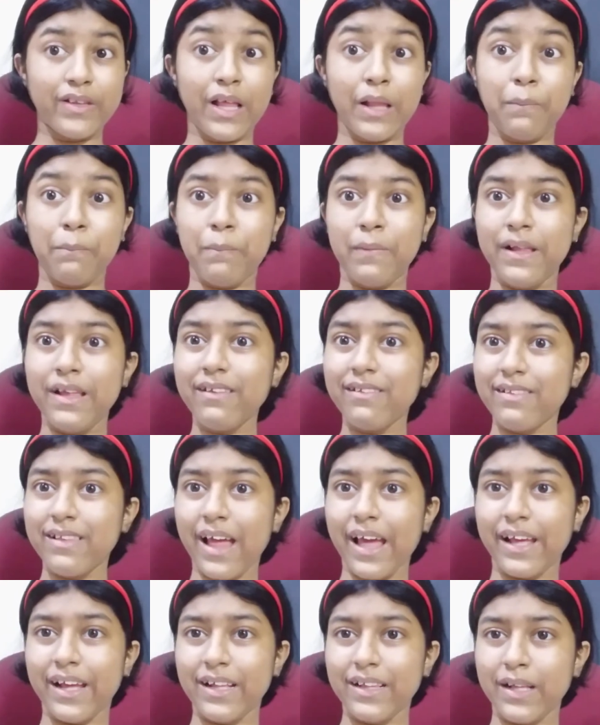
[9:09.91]
then please
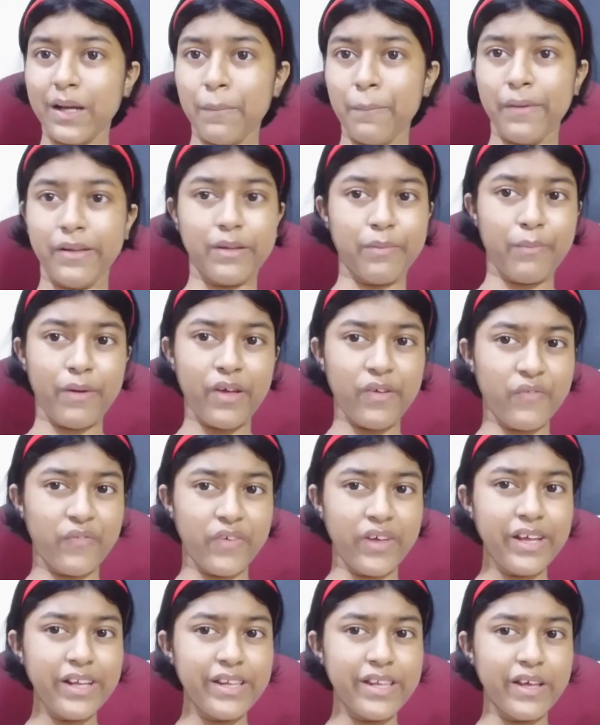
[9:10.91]
like and comment my
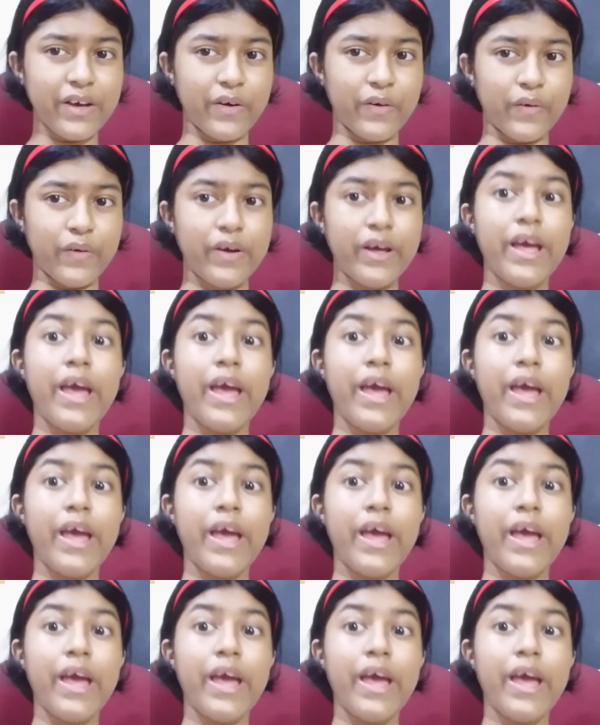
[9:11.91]
video,